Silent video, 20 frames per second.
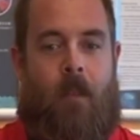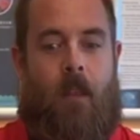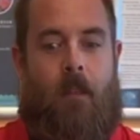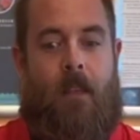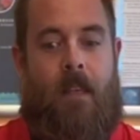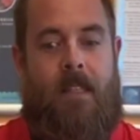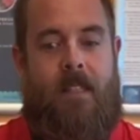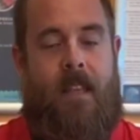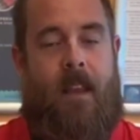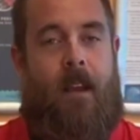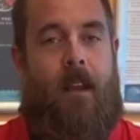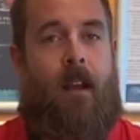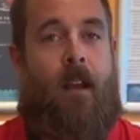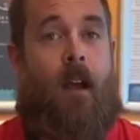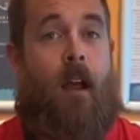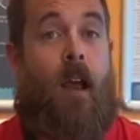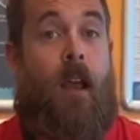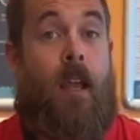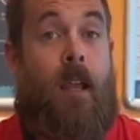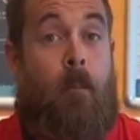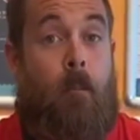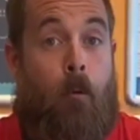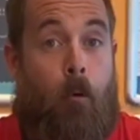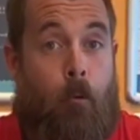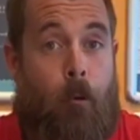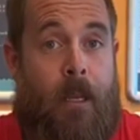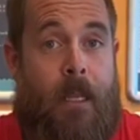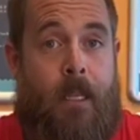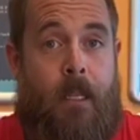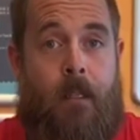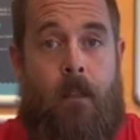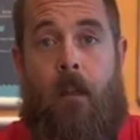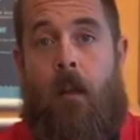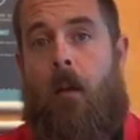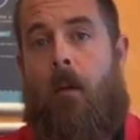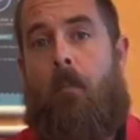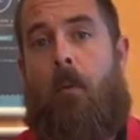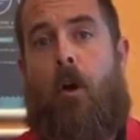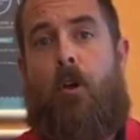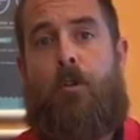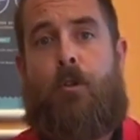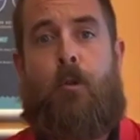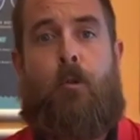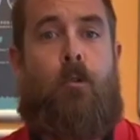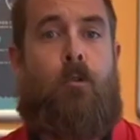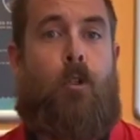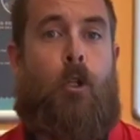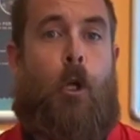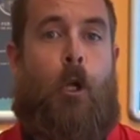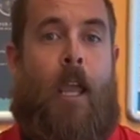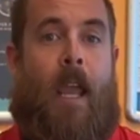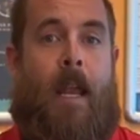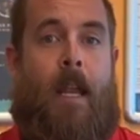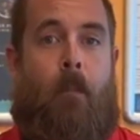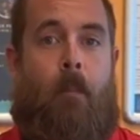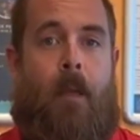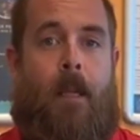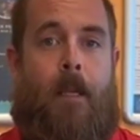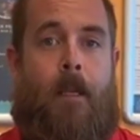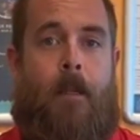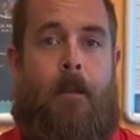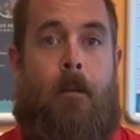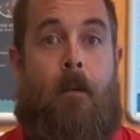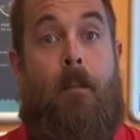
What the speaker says: These are a marine personal locator beacon.